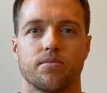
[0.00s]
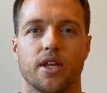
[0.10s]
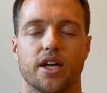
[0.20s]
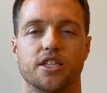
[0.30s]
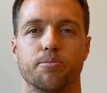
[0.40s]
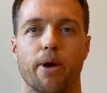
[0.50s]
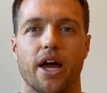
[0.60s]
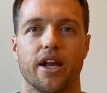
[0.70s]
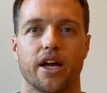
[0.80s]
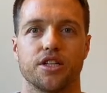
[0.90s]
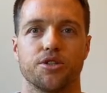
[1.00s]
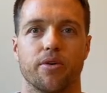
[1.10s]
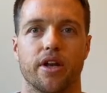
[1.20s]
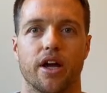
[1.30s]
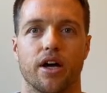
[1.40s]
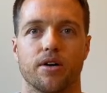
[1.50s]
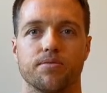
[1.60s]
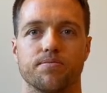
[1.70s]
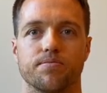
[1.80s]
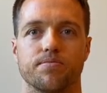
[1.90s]
Expanding as you inhale,
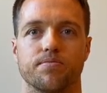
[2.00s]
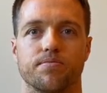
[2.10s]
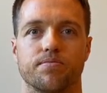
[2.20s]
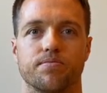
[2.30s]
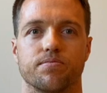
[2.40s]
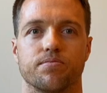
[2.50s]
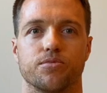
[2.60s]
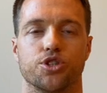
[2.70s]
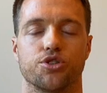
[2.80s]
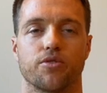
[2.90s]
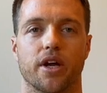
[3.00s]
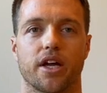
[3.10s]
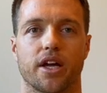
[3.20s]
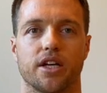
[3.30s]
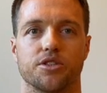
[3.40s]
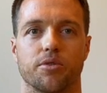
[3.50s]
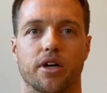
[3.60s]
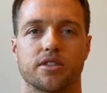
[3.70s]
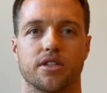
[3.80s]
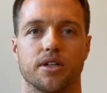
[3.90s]
shrinking as you
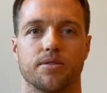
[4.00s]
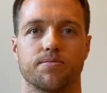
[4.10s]
exhale.